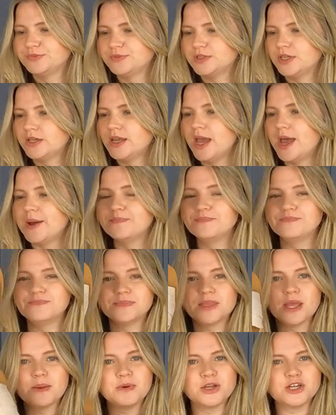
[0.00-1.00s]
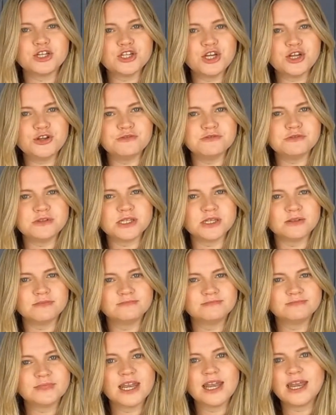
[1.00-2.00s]
So yeah, they're my shoes.
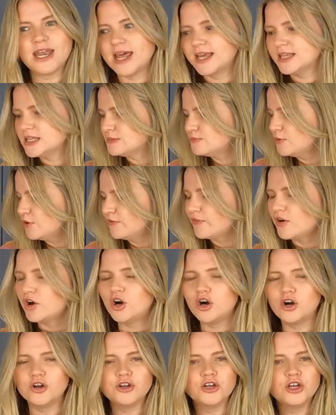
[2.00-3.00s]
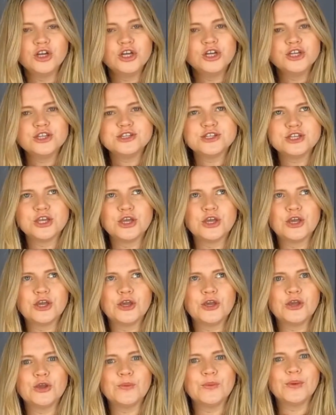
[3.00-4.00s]
Let's move on
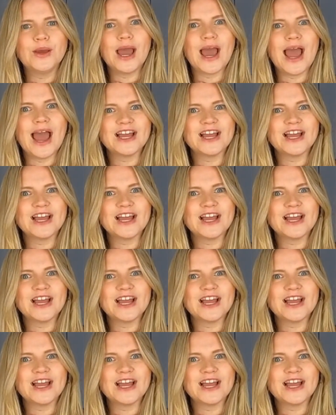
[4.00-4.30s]
to,